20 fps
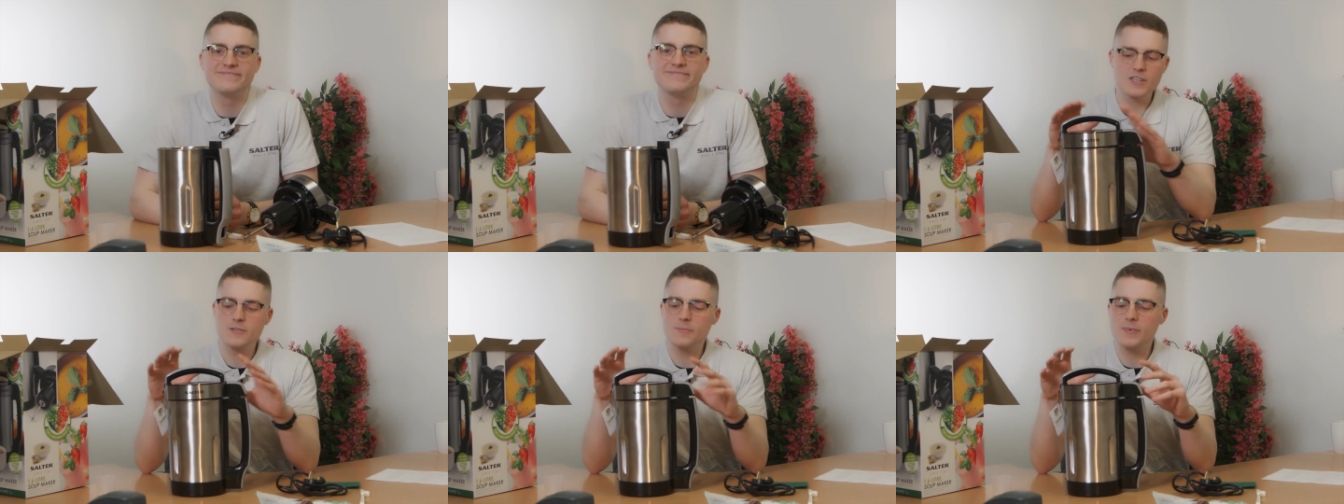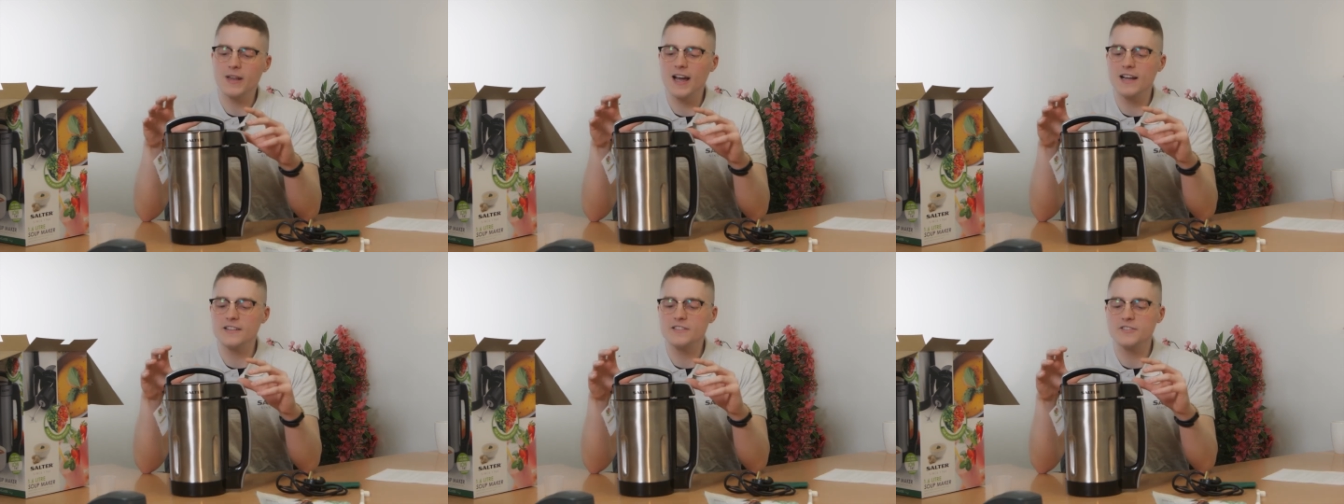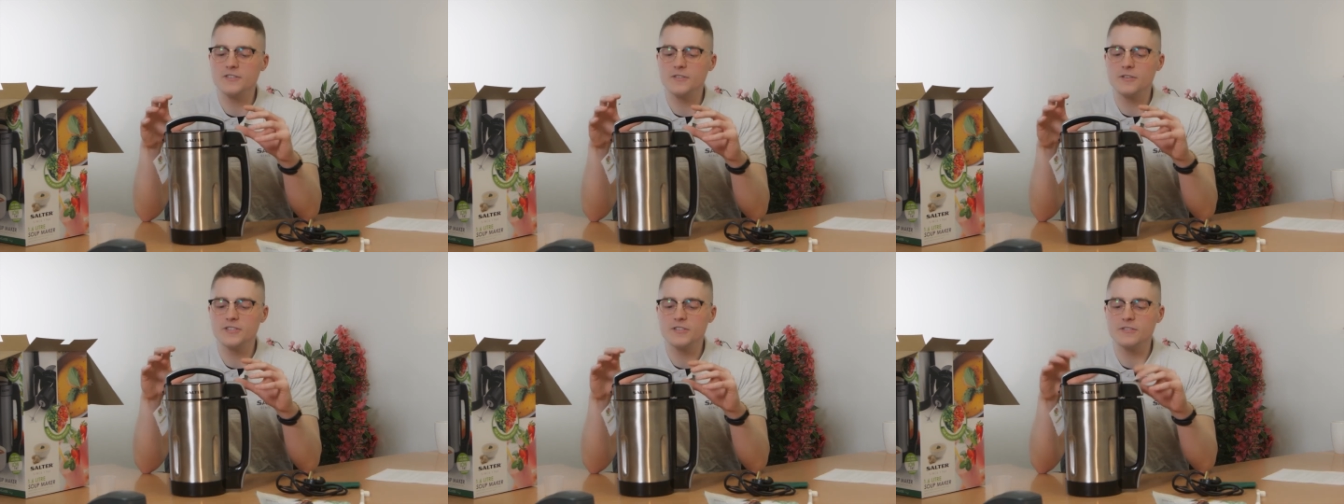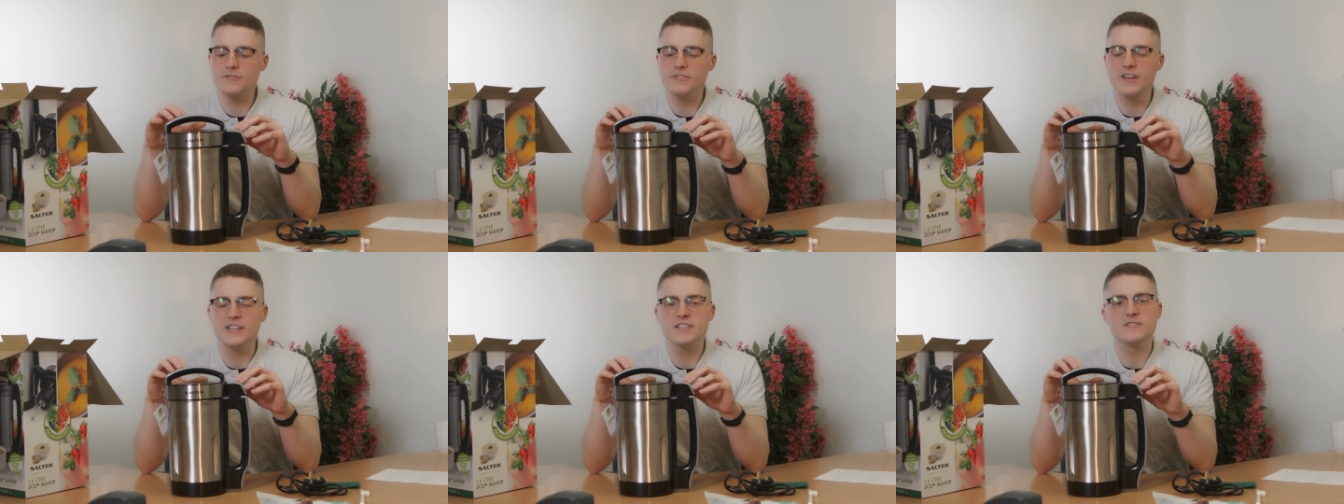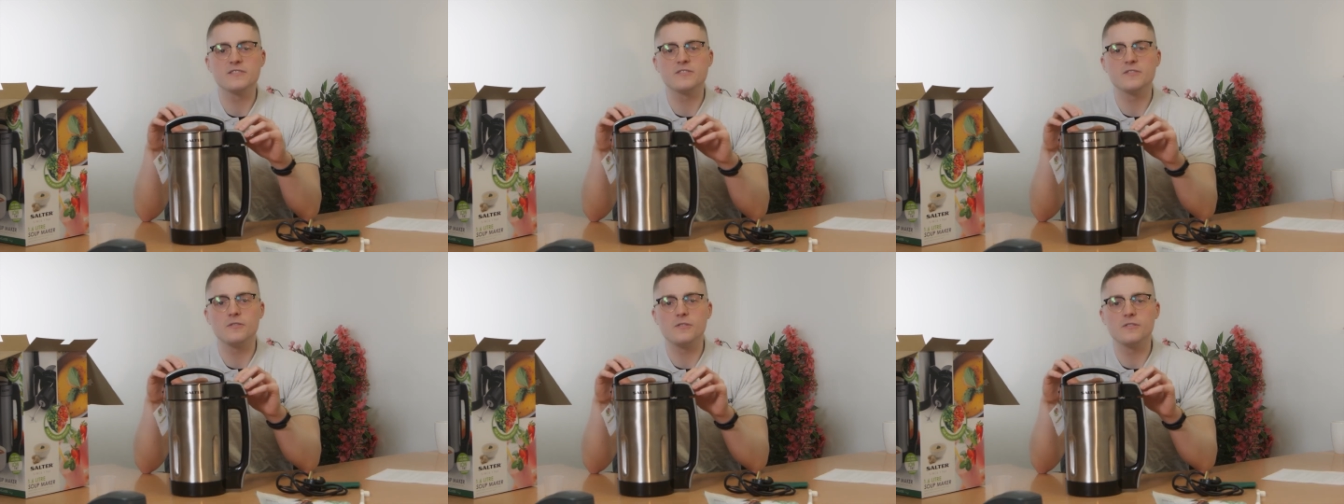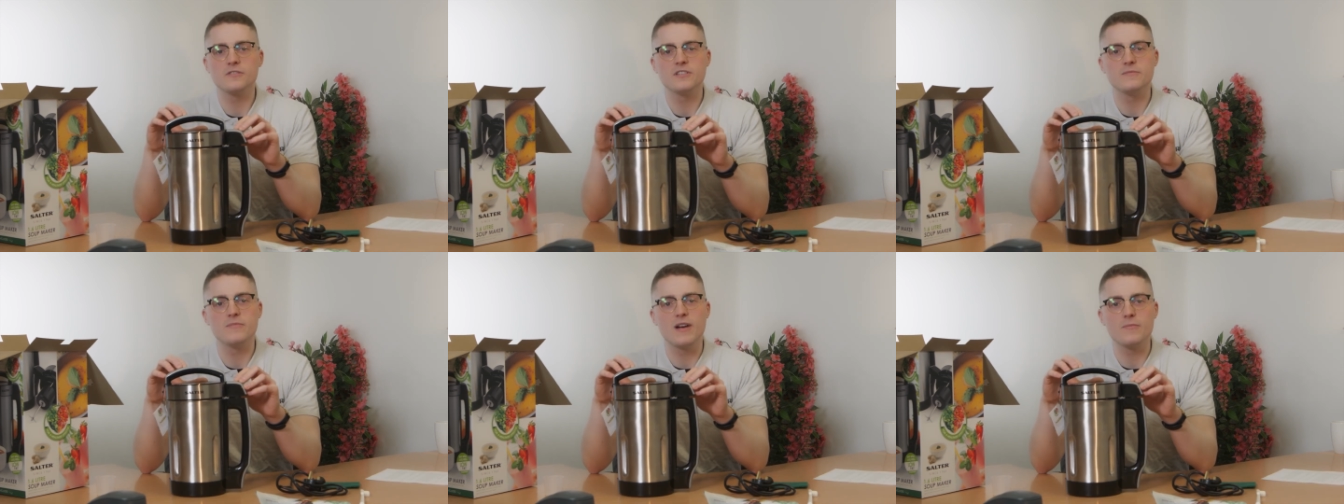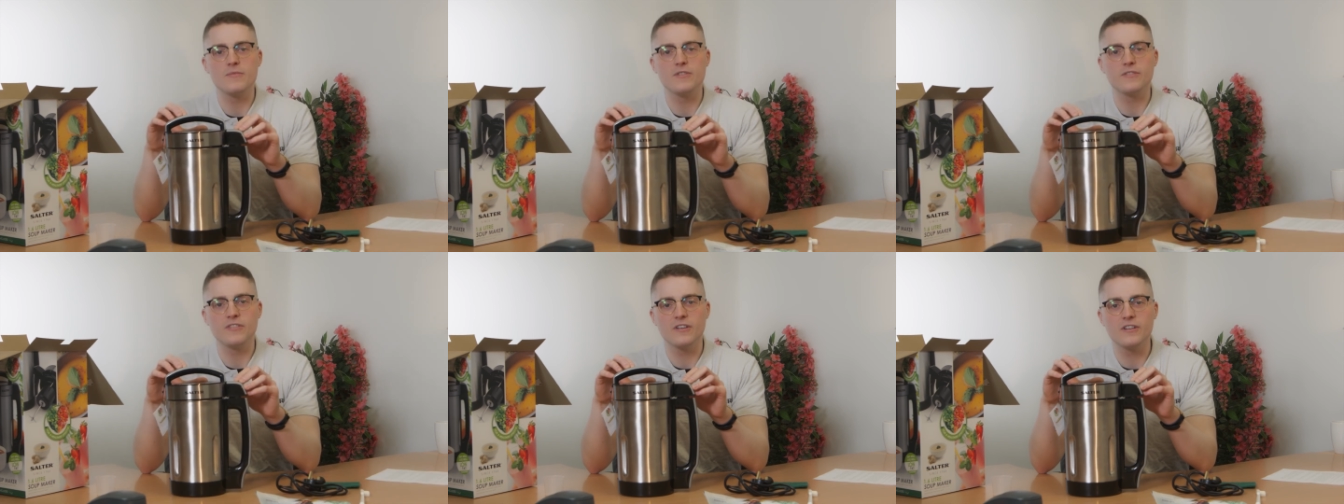This appliance is also fitted with an auto
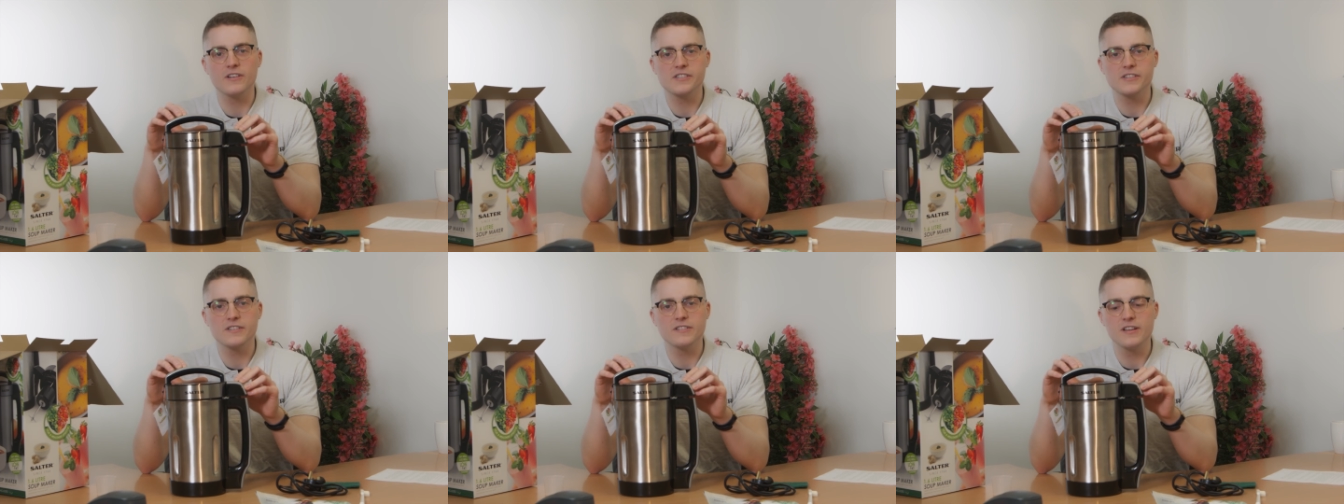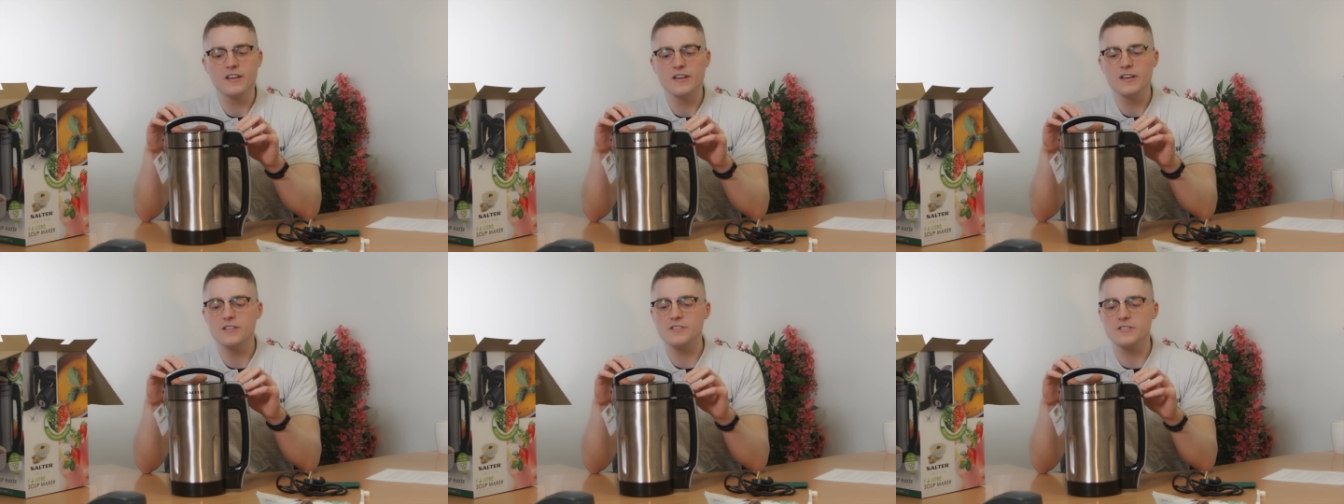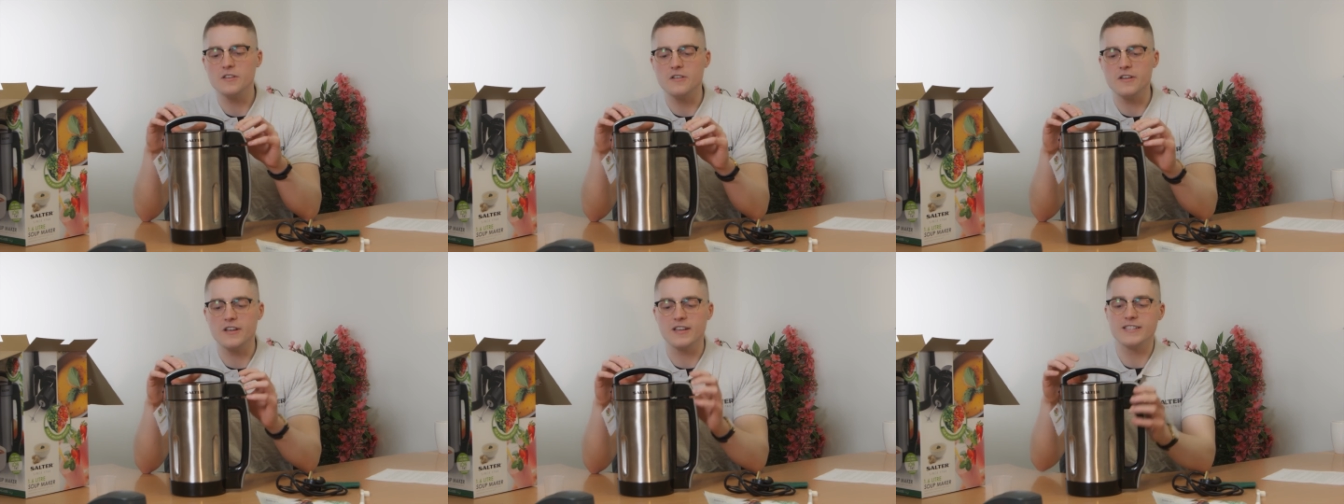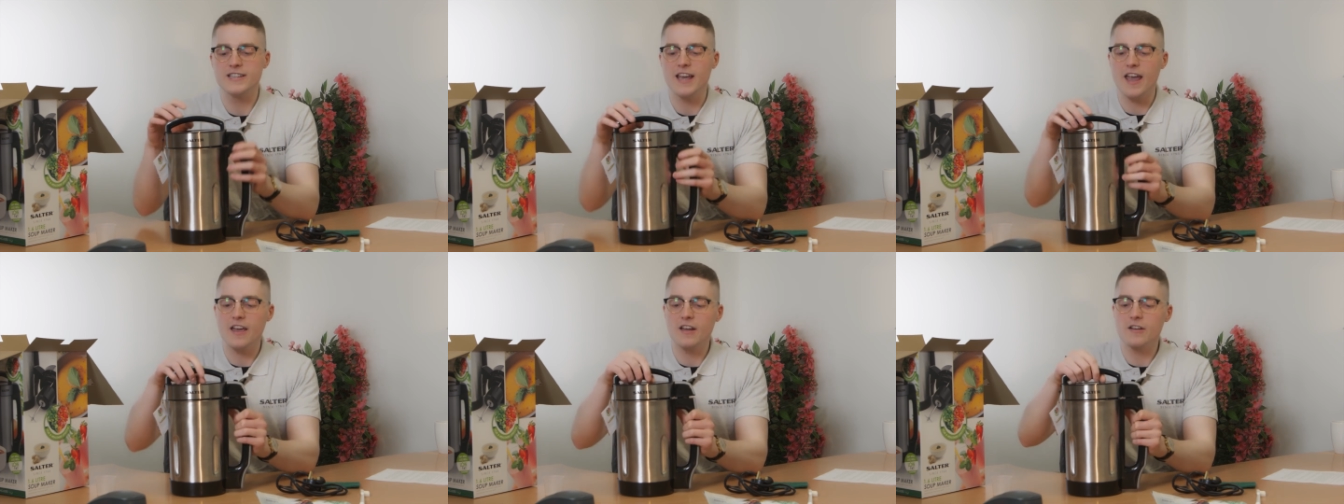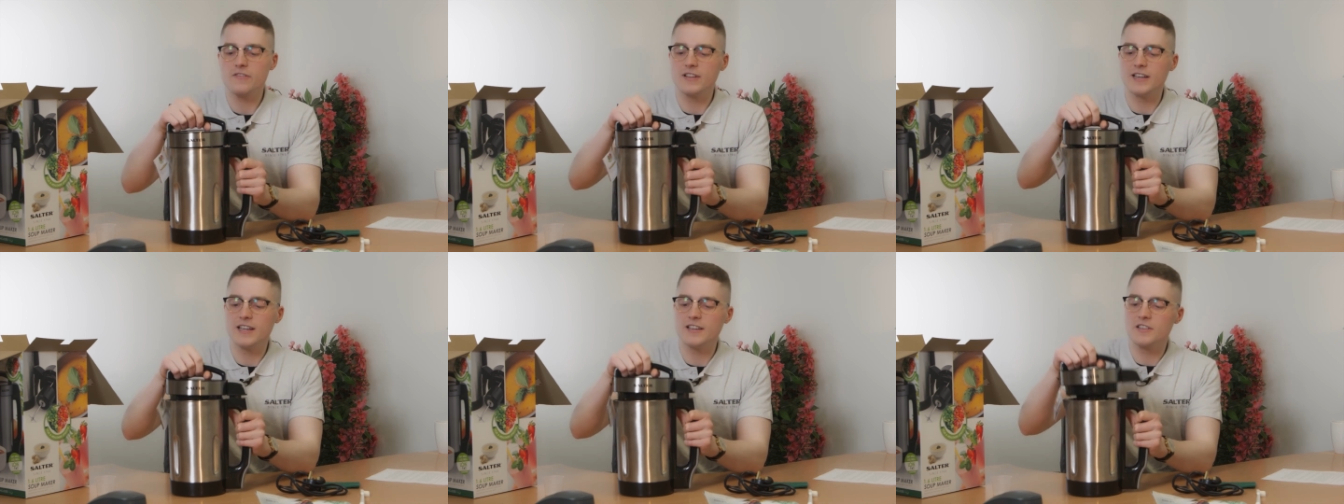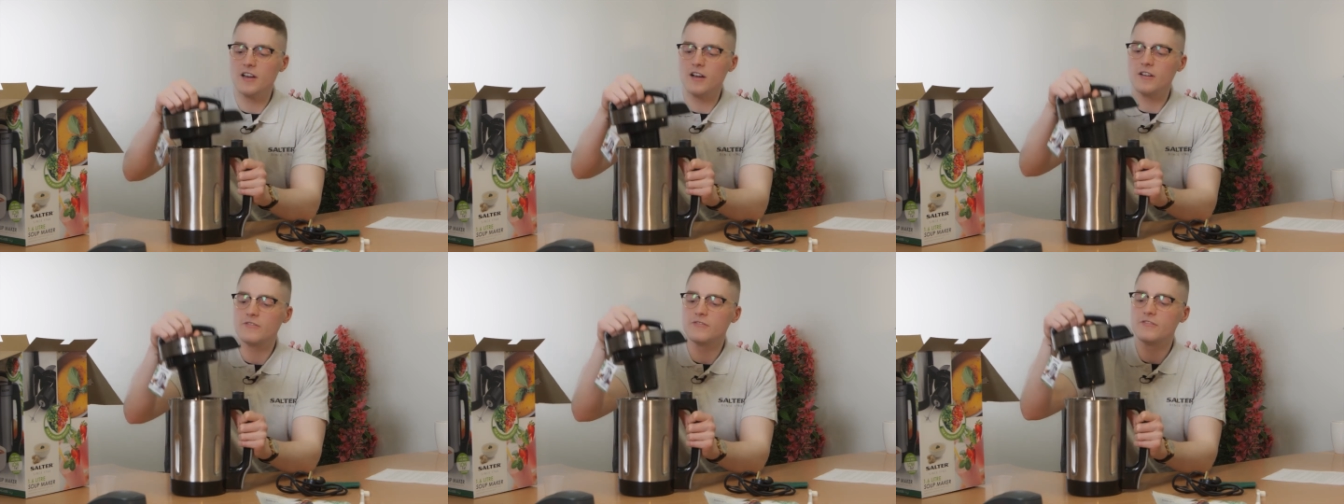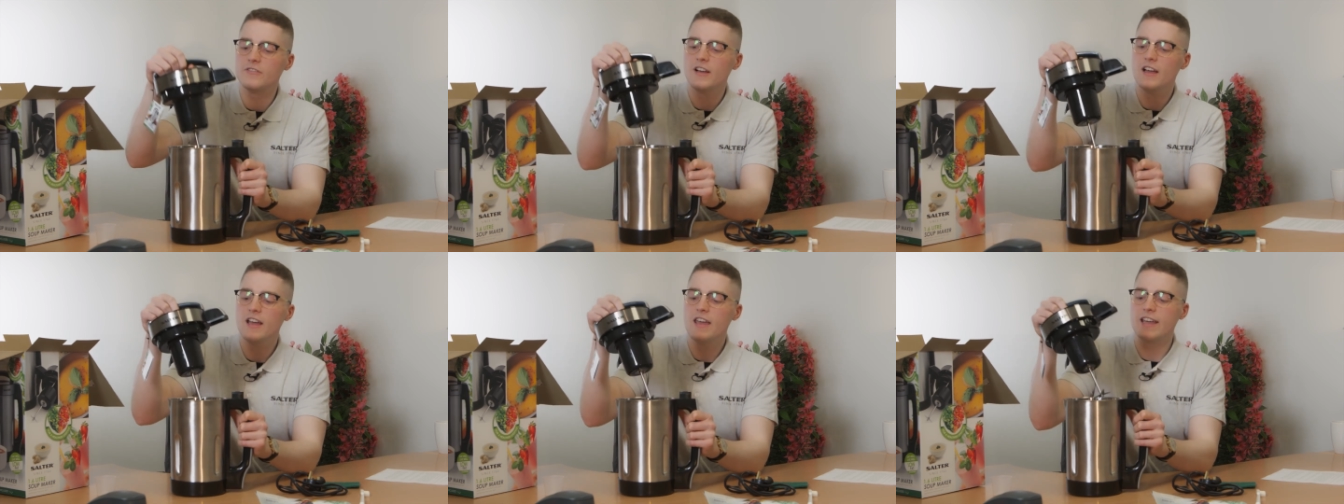memory function, so you can take it off the lid off,